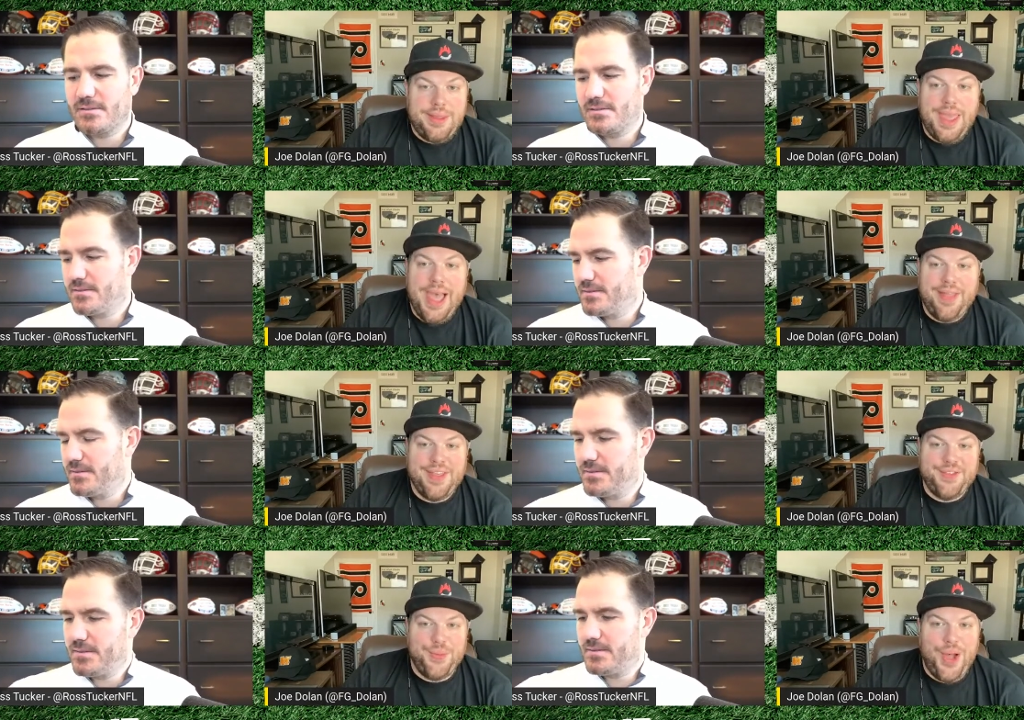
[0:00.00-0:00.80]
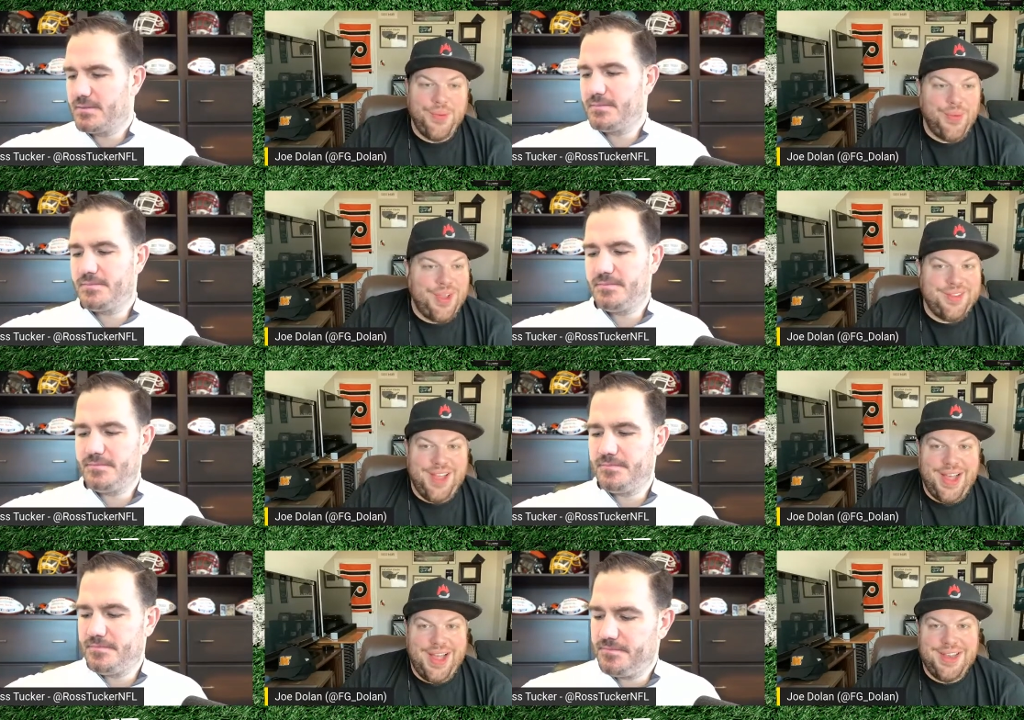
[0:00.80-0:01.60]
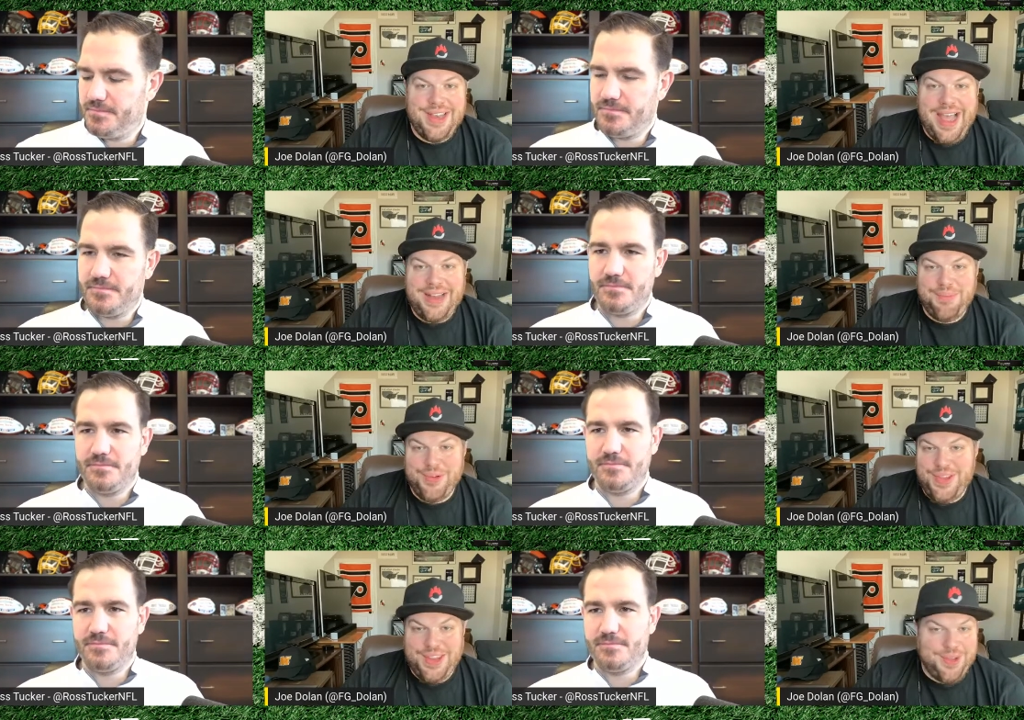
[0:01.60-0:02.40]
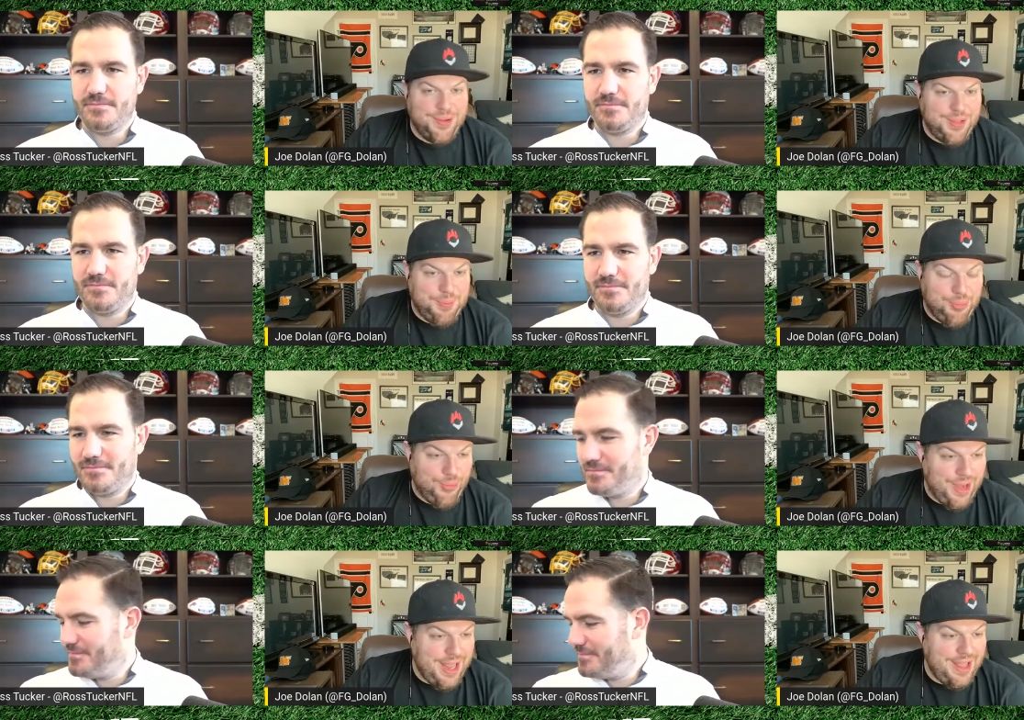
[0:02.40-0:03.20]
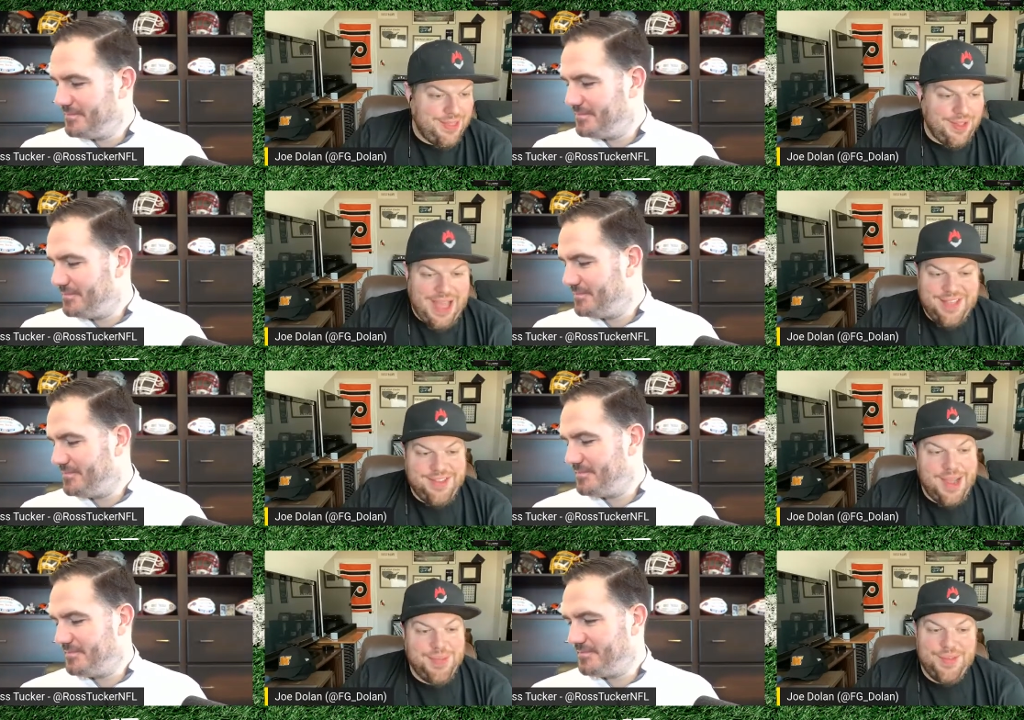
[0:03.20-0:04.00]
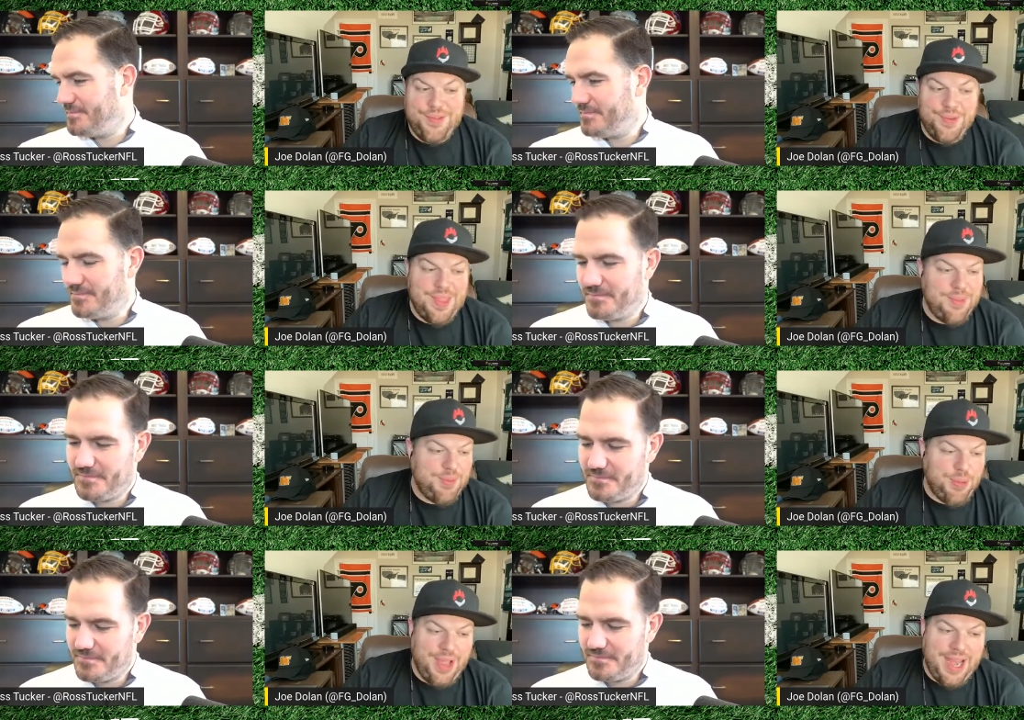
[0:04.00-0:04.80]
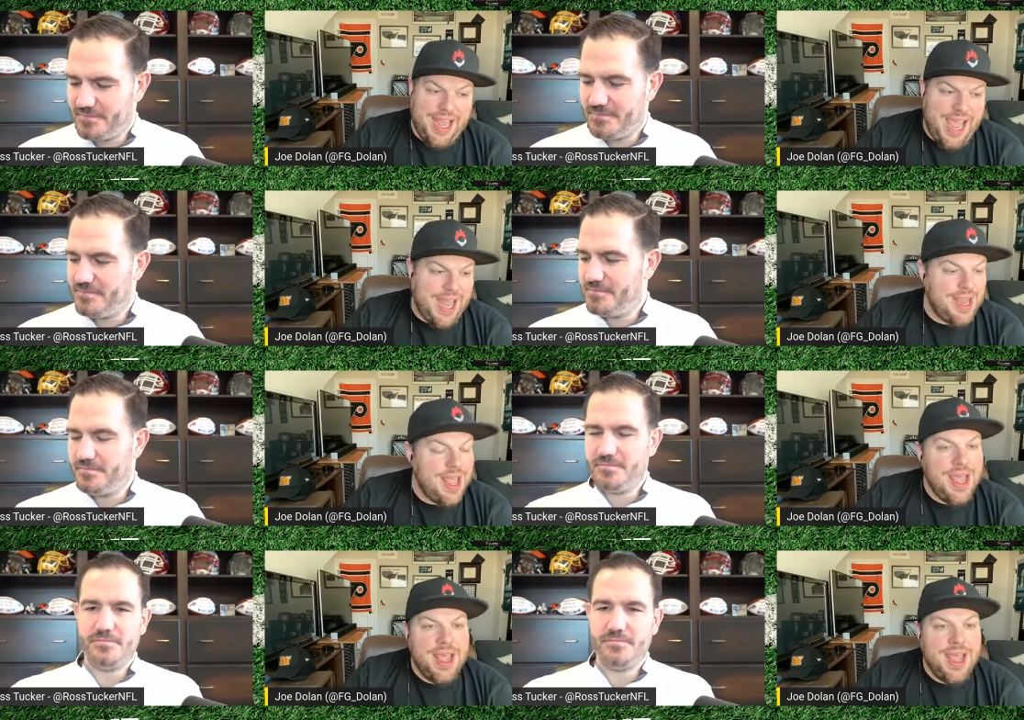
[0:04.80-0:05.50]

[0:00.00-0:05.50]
Speaker 1: Yeah, this one was uh, not particularly pretty the last time these two teams played, and